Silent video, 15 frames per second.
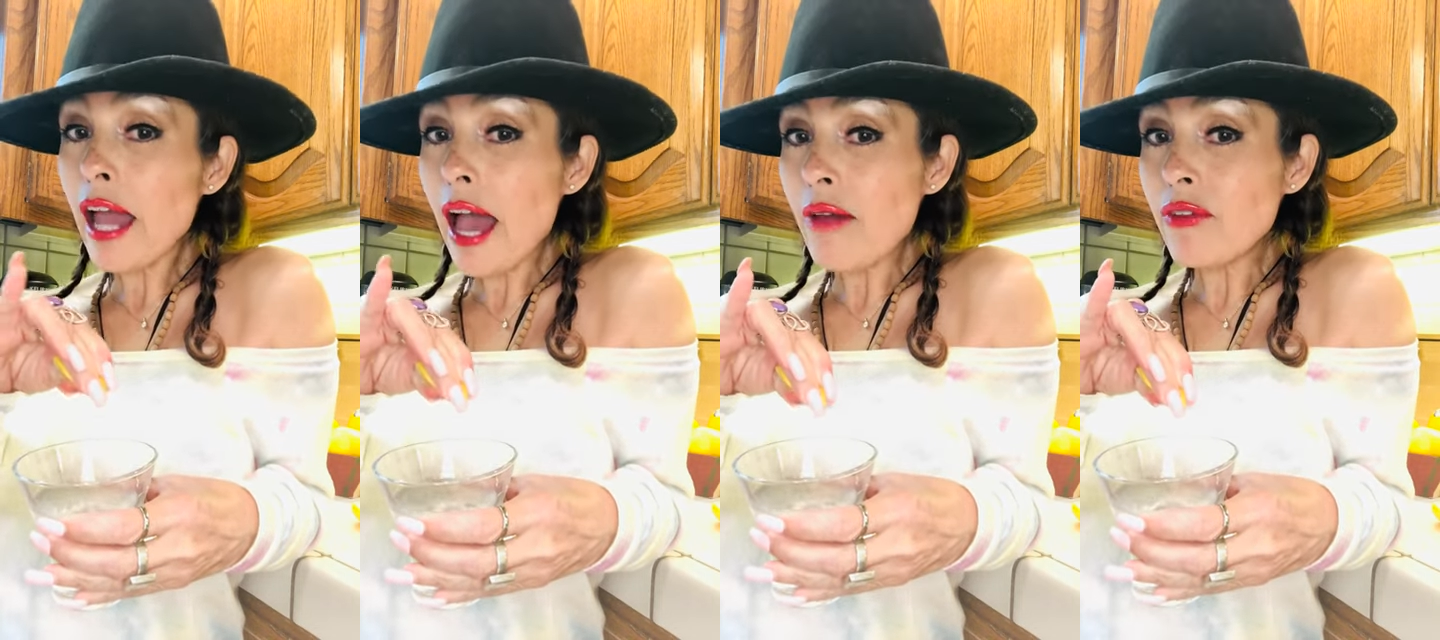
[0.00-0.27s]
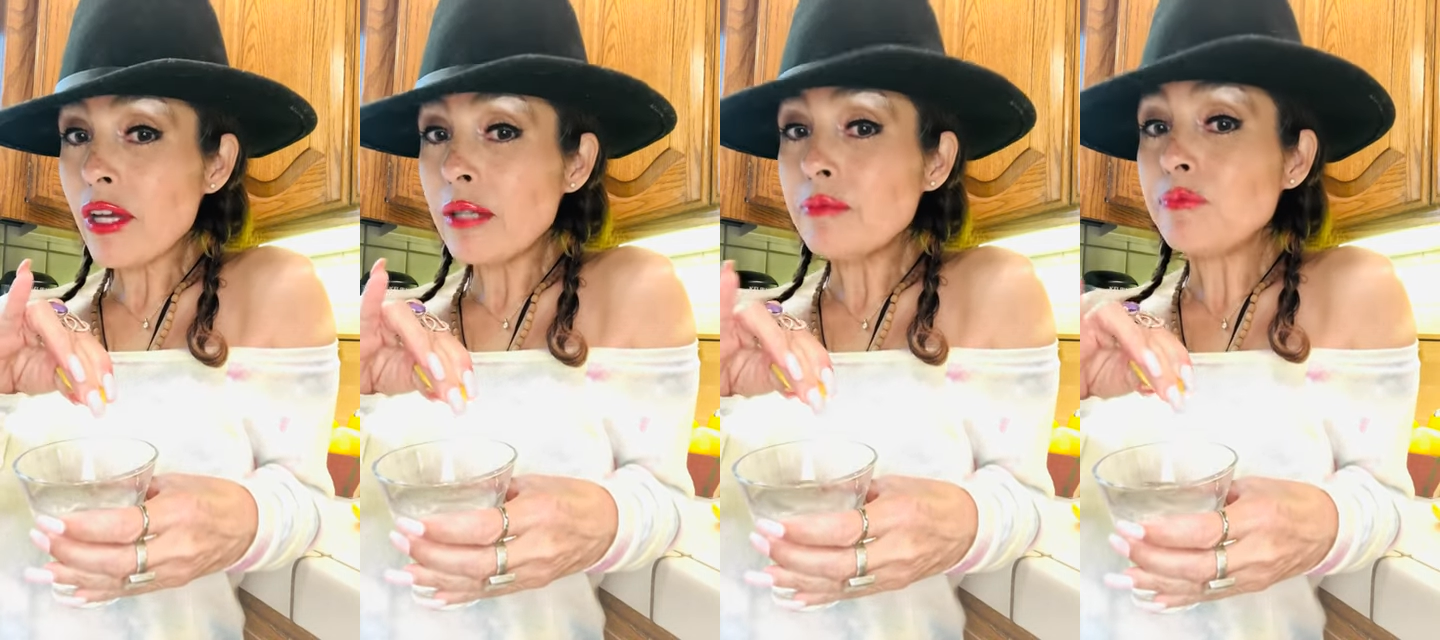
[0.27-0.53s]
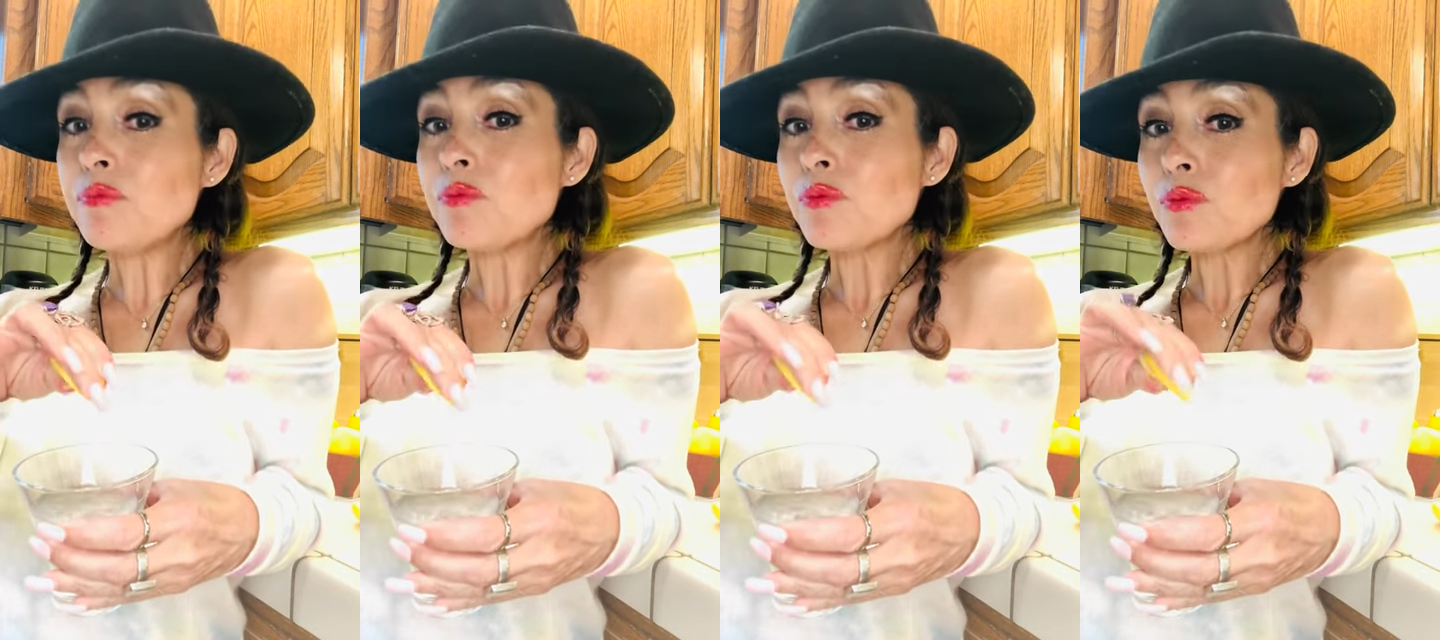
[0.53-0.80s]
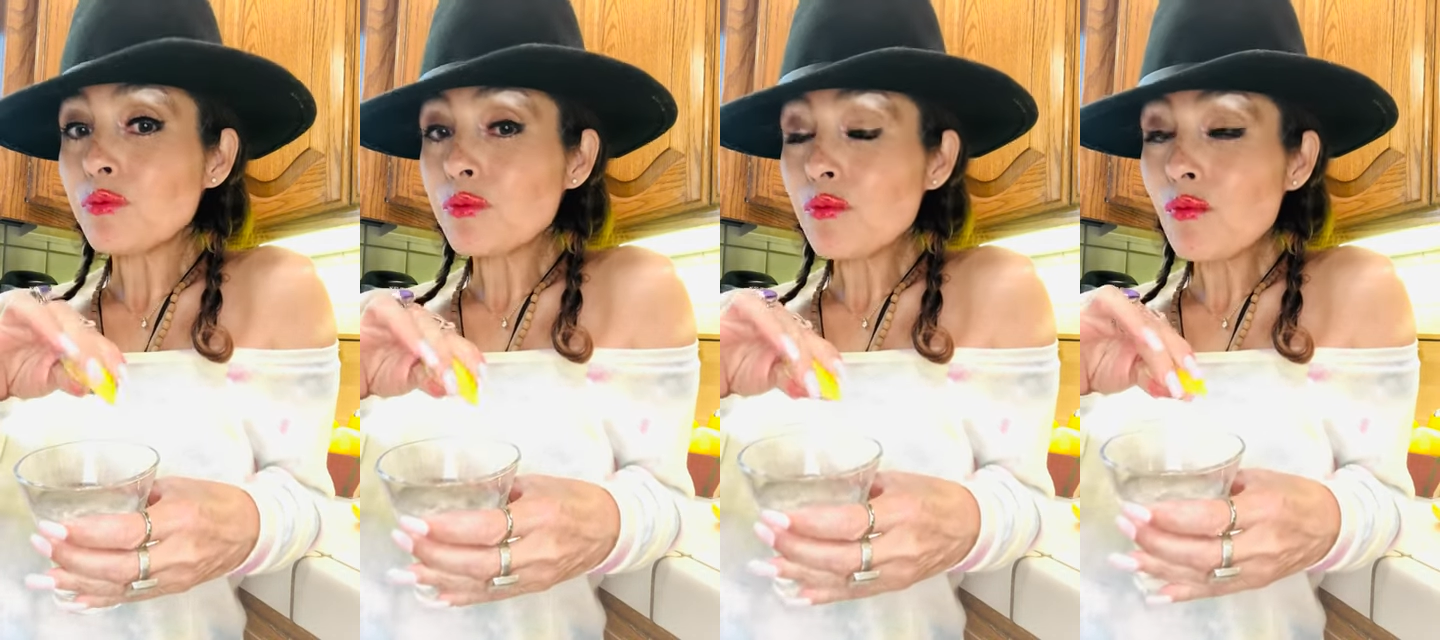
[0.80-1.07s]
having
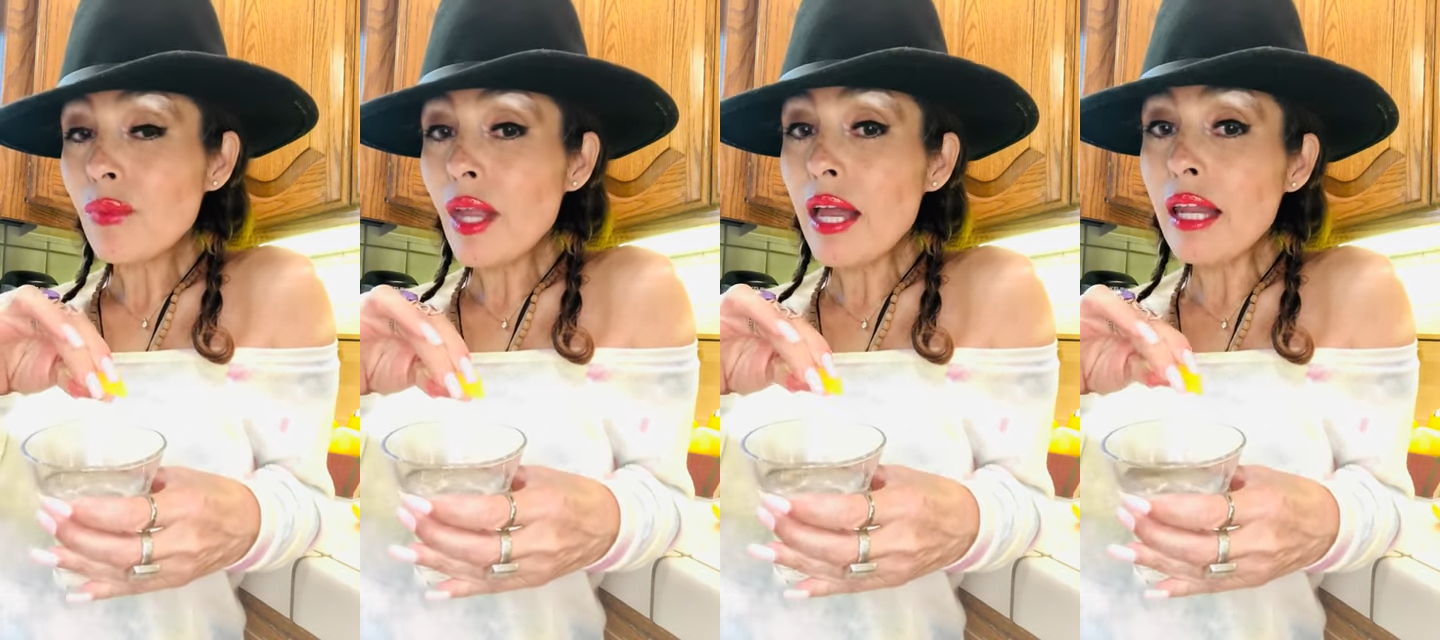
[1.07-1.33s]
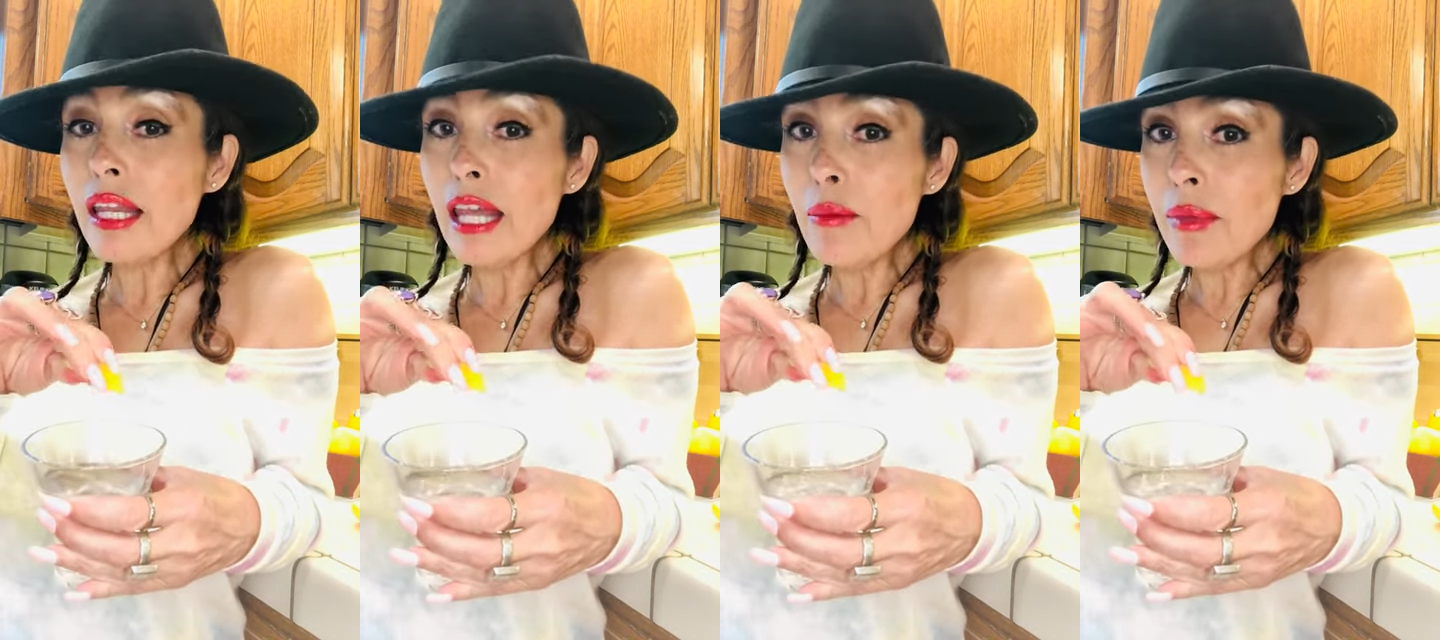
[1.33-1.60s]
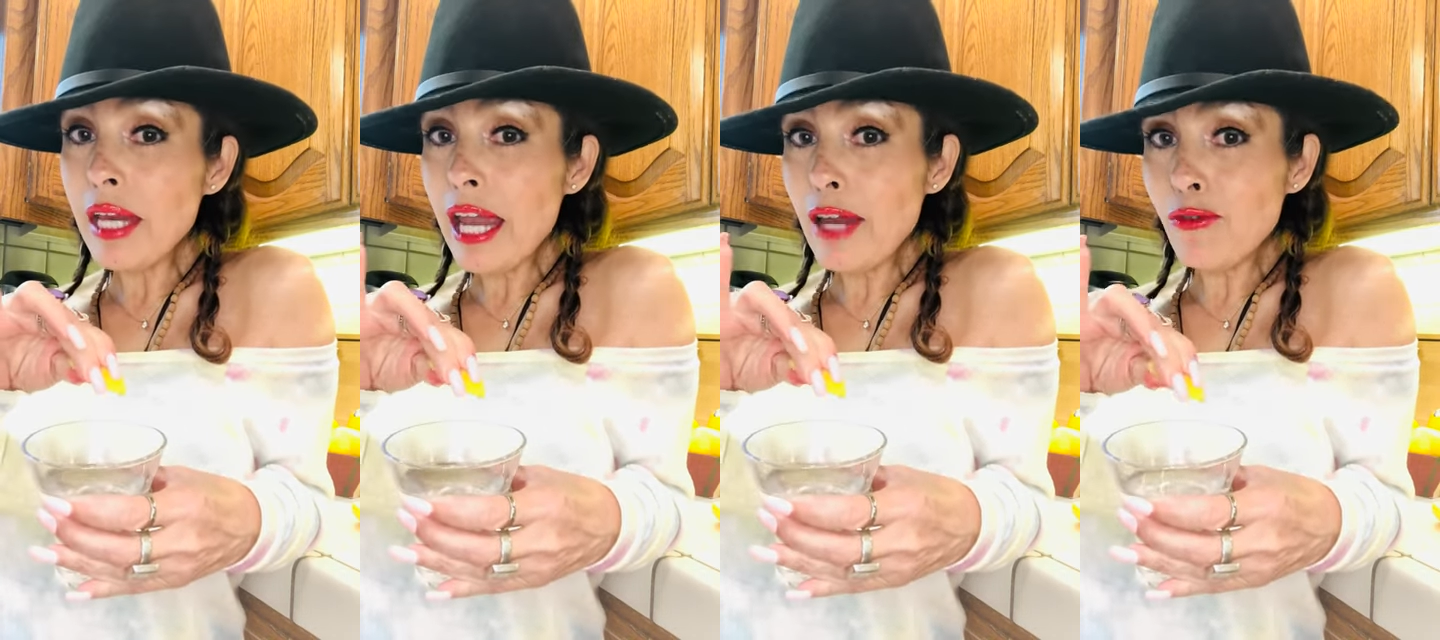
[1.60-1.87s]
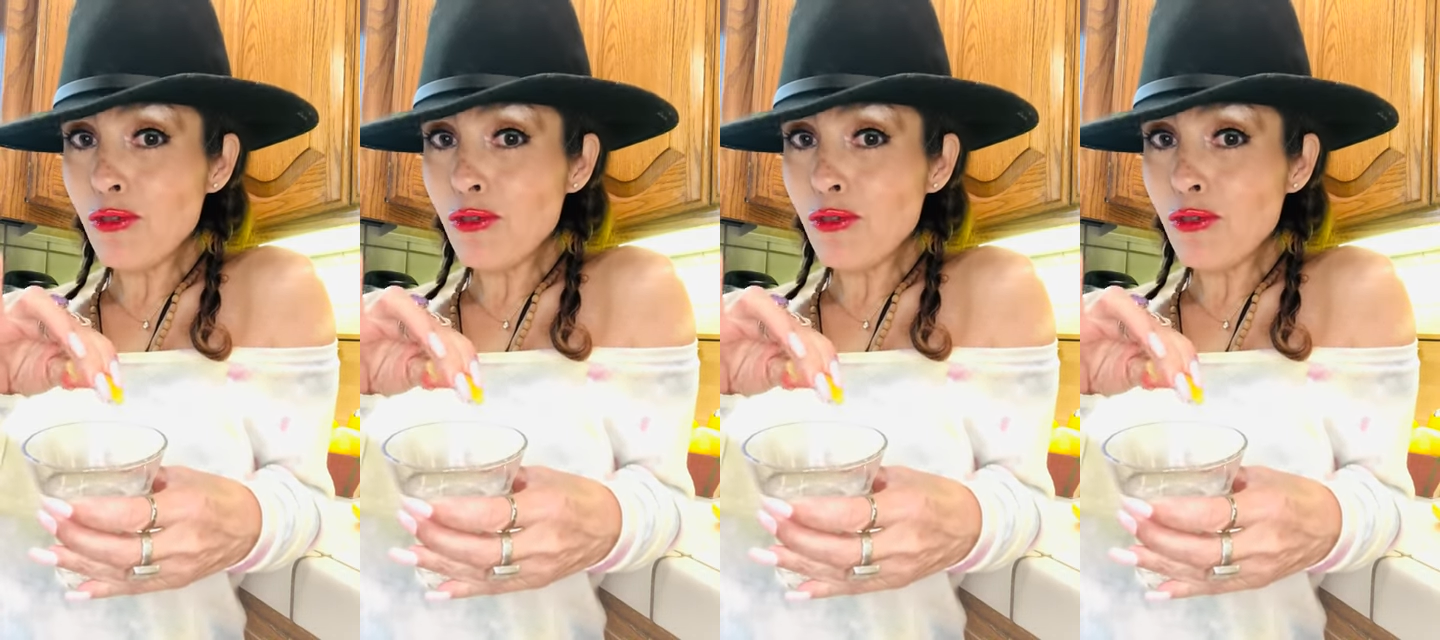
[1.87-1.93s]
lemonade